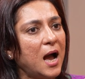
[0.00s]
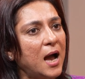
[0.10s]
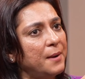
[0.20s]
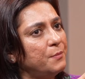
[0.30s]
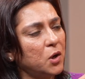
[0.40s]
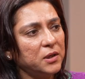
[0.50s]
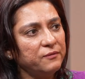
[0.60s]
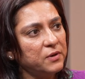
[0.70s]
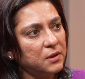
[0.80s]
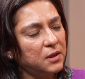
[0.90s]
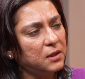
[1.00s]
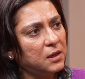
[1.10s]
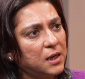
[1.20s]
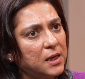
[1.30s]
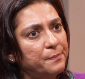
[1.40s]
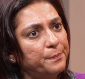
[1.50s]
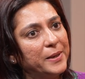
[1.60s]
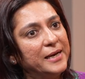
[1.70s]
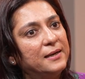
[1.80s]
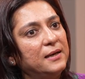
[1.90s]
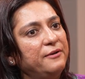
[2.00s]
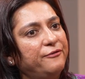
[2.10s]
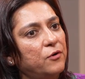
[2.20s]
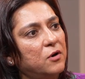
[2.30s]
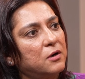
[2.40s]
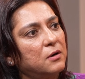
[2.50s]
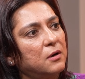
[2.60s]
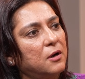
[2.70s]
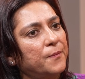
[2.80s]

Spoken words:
I'm not even completely for